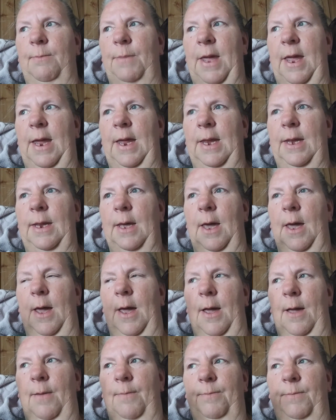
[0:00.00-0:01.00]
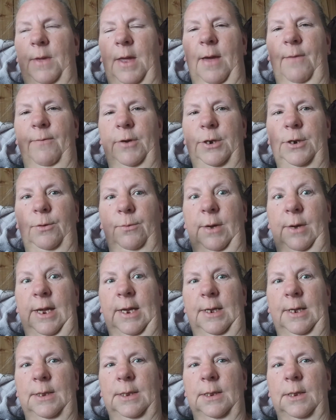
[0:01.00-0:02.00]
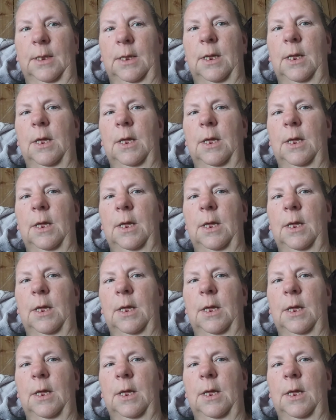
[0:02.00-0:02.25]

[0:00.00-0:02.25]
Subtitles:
paid every 2 weeks,